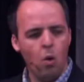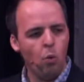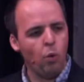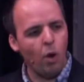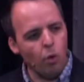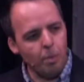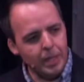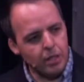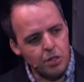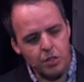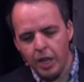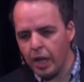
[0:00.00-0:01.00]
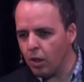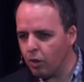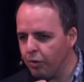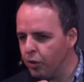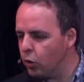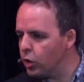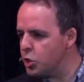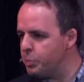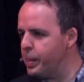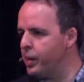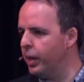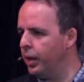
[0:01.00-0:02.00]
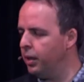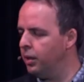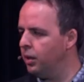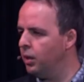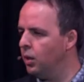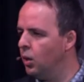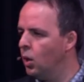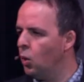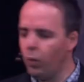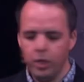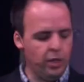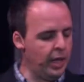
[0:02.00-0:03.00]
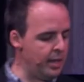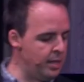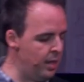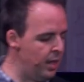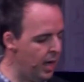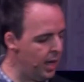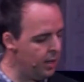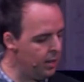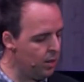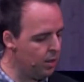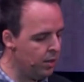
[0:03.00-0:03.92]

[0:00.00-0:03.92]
What will be the state of your spirit when you get to the end?